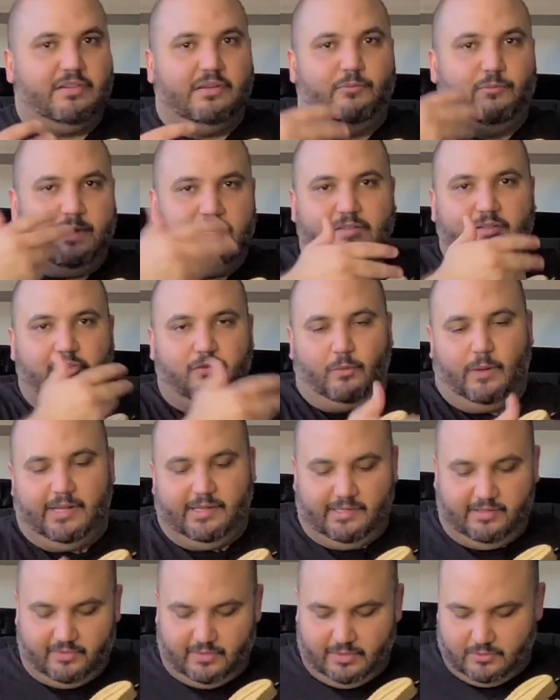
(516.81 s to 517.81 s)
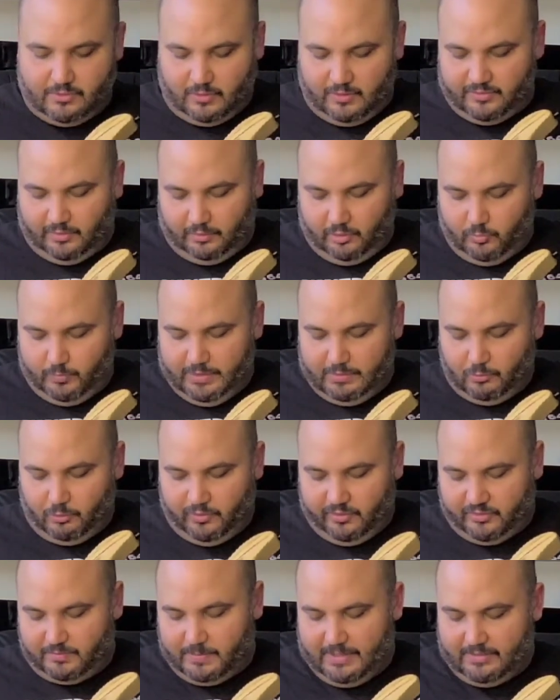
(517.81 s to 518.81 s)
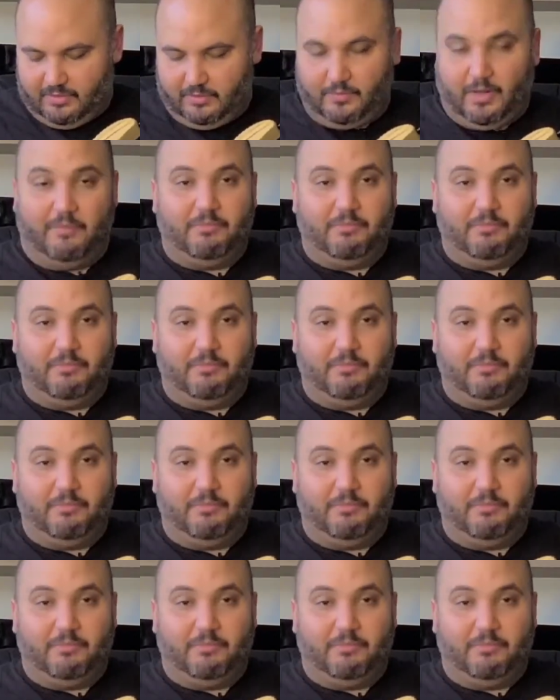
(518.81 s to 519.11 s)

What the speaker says: reasons why this guitar is a little bit more expensive.